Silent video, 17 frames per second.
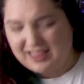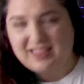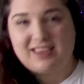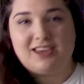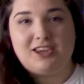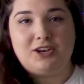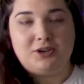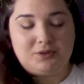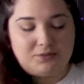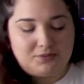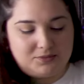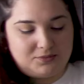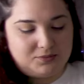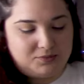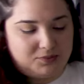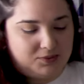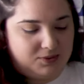You know,
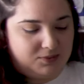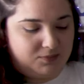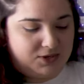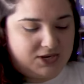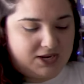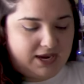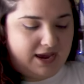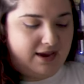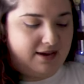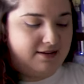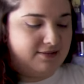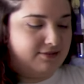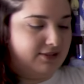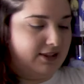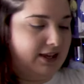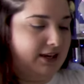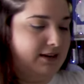when you
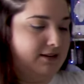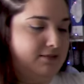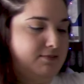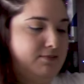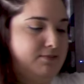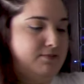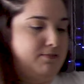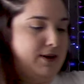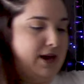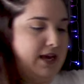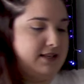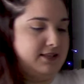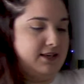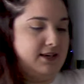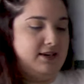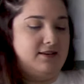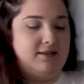have like a
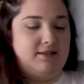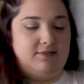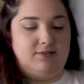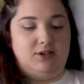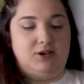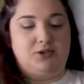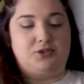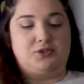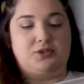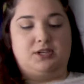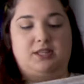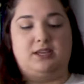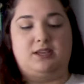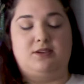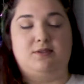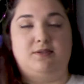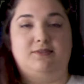basket of laundry
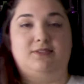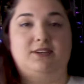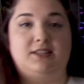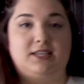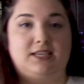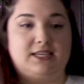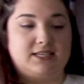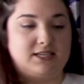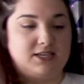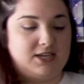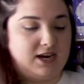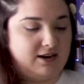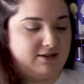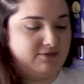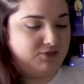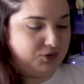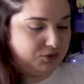that you have cleaned and you
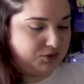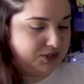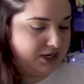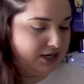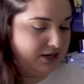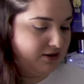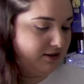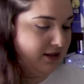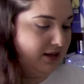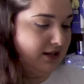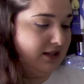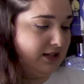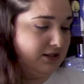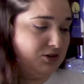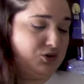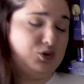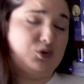gotta fold it and you think
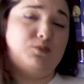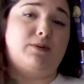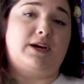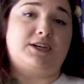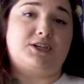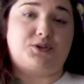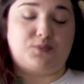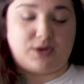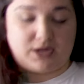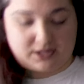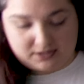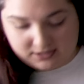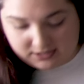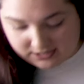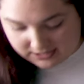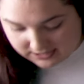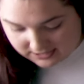that's too much, well,
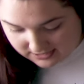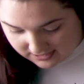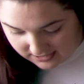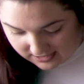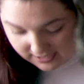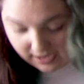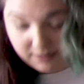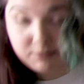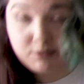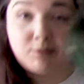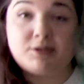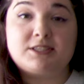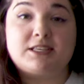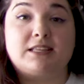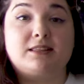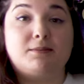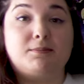I'm
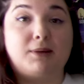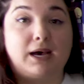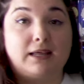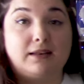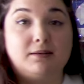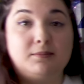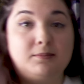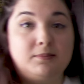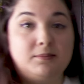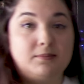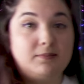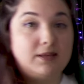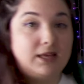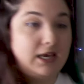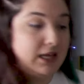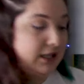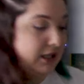almost at the bottom
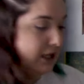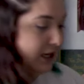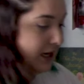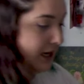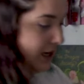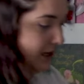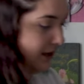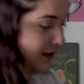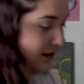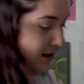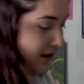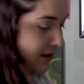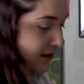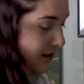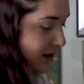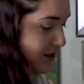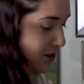and like,
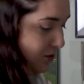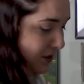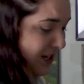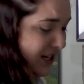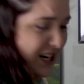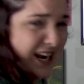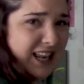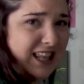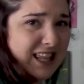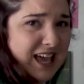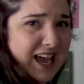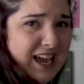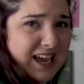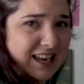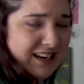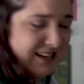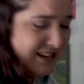it's really not a
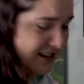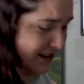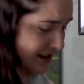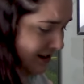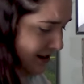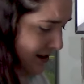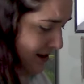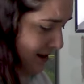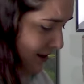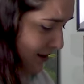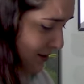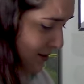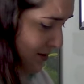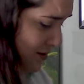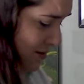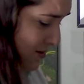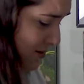lot.
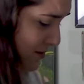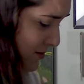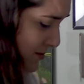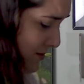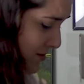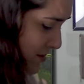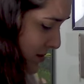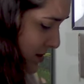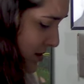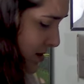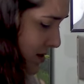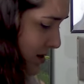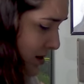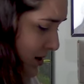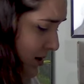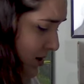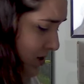So,
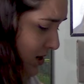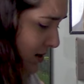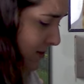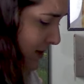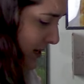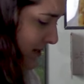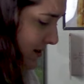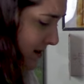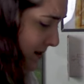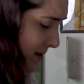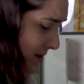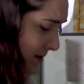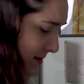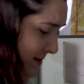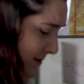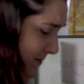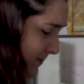good job,
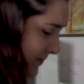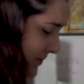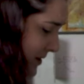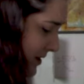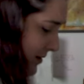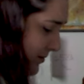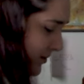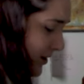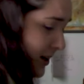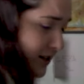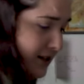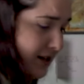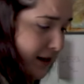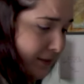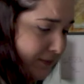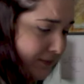laziness. You fucked up.